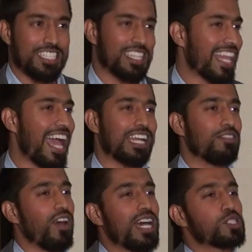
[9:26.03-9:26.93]
It's lack
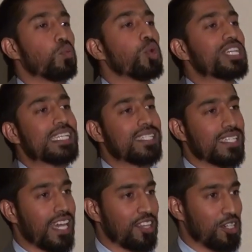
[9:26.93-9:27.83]
of us working
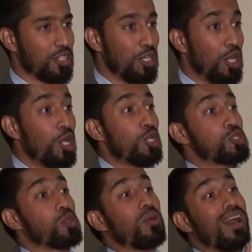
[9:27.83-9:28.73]
together.
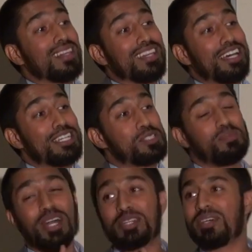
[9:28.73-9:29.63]
So Allah
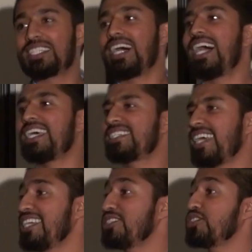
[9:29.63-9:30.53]
subhanahu wa ta'ala
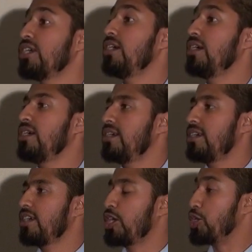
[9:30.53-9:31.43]
says,
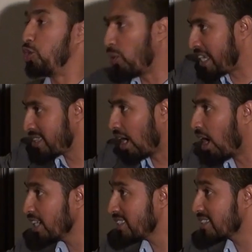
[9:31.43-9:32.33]
joining the
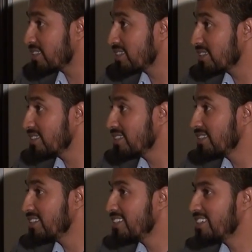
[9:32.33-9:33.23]
hearts,
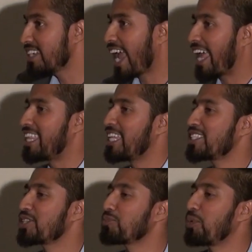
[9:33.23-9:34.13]
and then
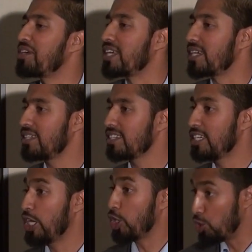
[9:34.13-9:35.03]
says, period.
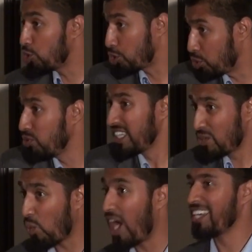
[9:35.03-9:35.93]
You truly
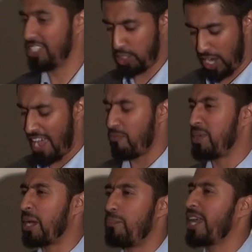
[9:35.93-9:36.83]
want to have,
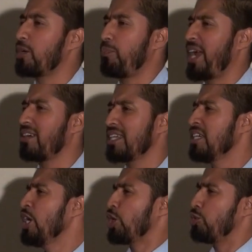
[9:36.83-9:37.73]
be a better parent.
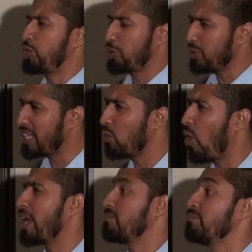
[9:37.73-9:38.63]
You truly
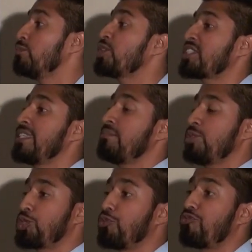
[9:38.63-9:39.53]
want
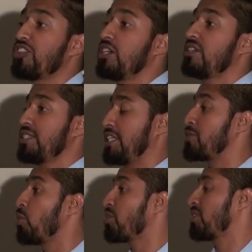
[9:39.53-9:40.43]
Muslims to flourish
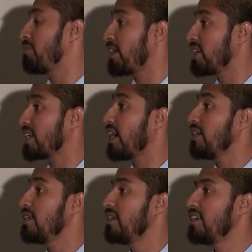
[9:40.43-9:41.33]
in North America.